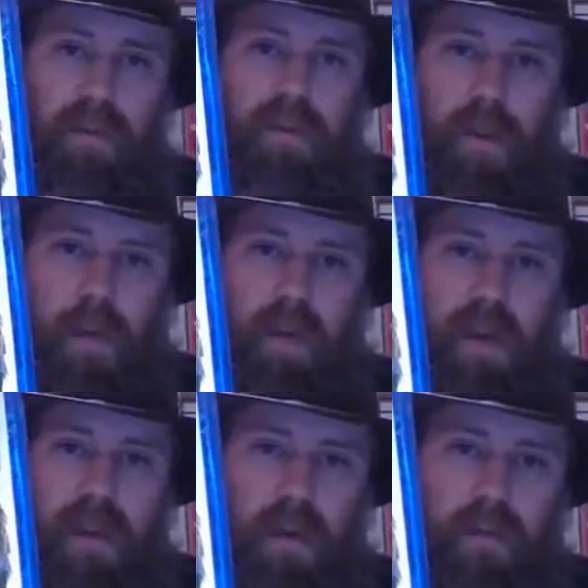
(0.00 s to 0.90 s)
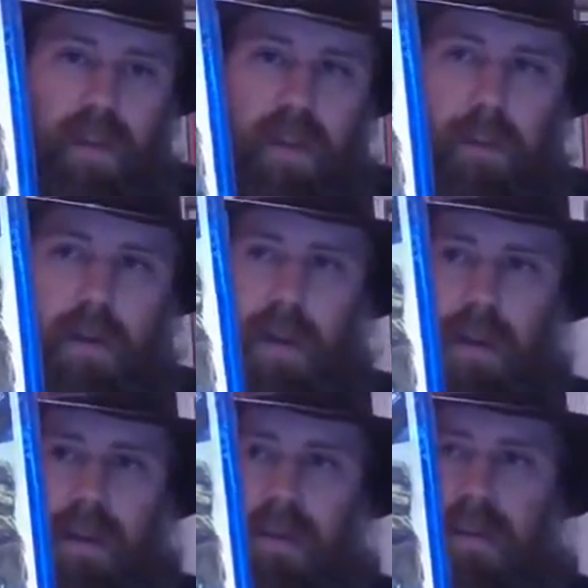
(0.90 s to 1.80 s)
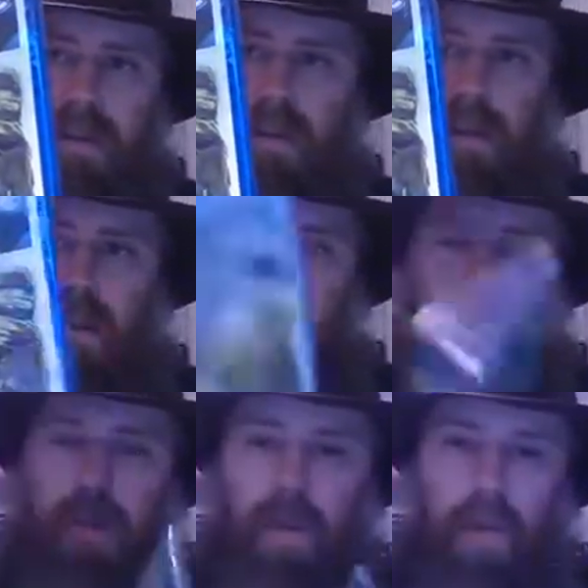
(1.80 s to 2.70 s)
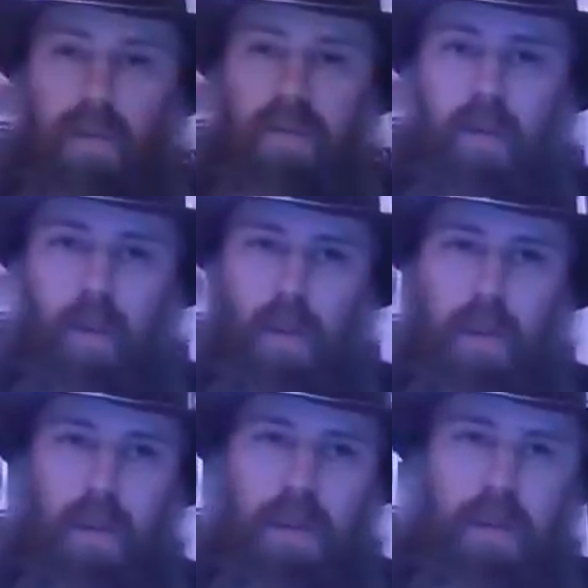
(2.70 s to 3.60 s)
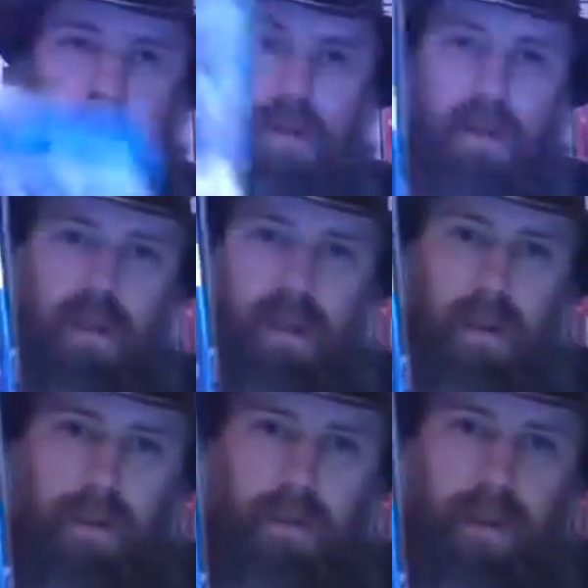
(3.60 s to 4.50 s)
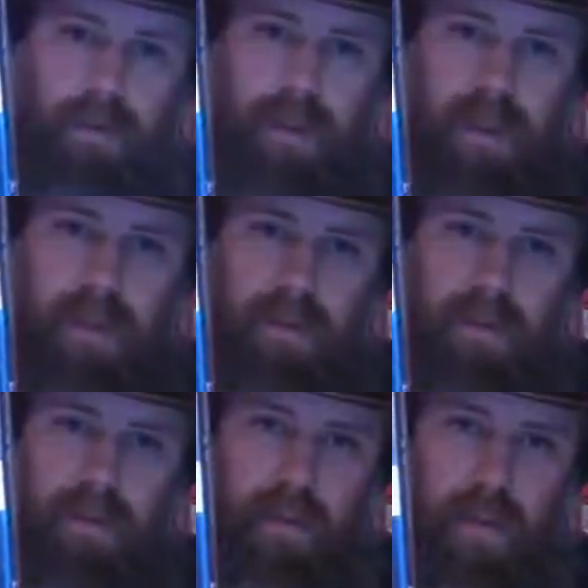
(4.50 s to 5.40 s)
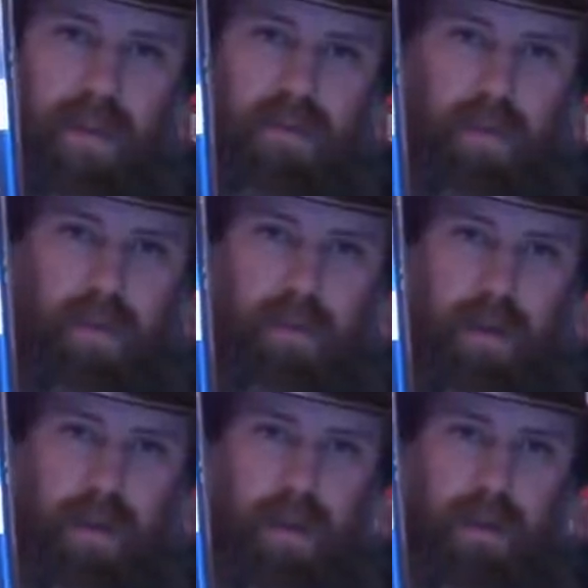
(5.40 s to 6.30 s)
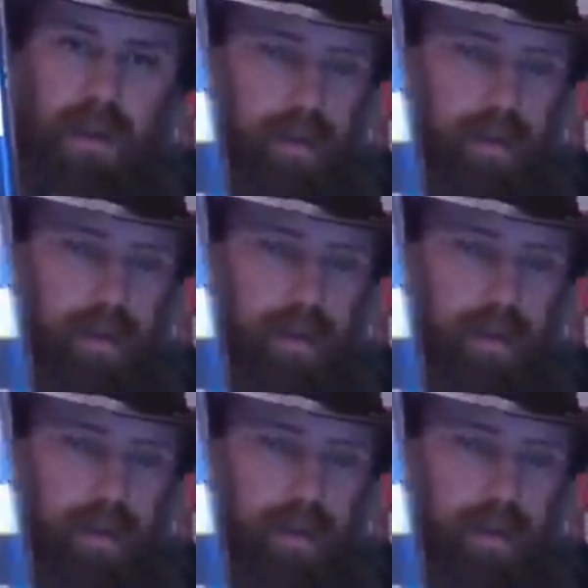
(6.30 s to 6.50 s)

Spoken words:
Snowman of the Himalayas, old school 50s creature flick.